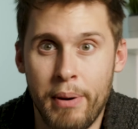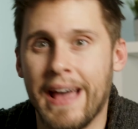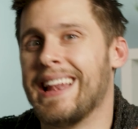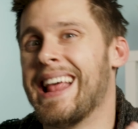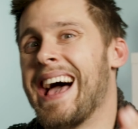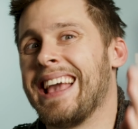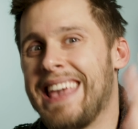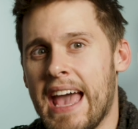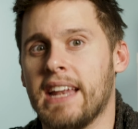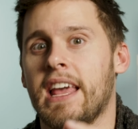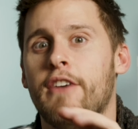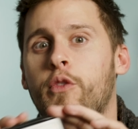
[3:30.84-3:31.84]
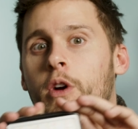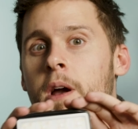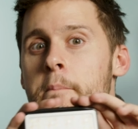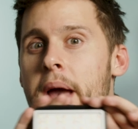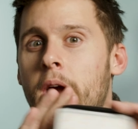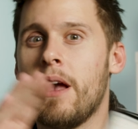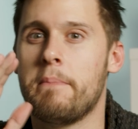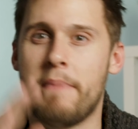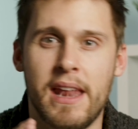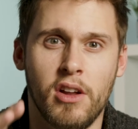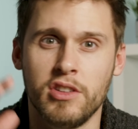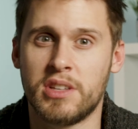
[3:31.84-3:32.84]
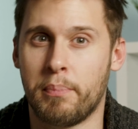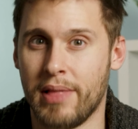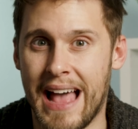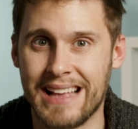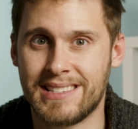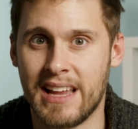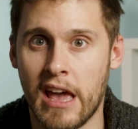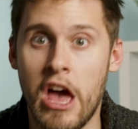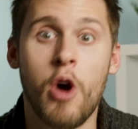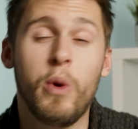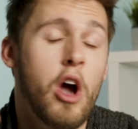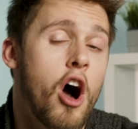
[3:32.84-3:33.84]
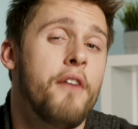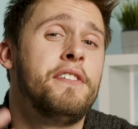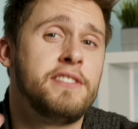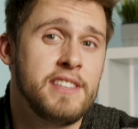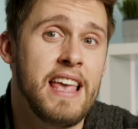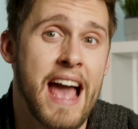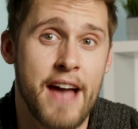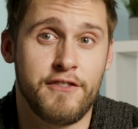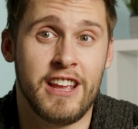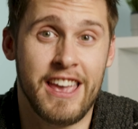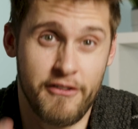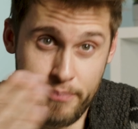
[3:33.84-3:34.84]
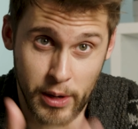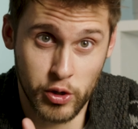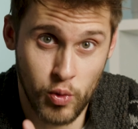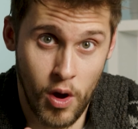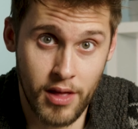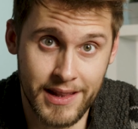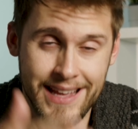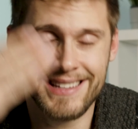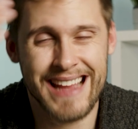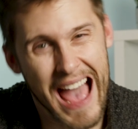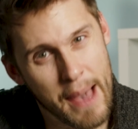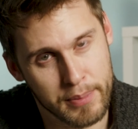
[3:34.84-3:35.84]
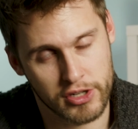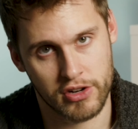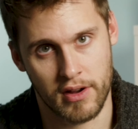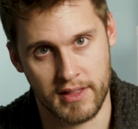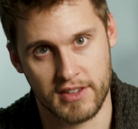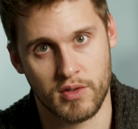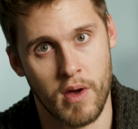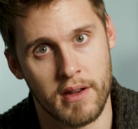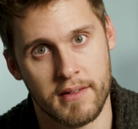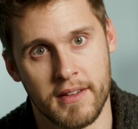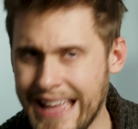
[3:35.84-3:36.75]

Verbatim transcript: But again, if we're comparing metal to plastic, we obviously have to give build quality to Aputure on this one.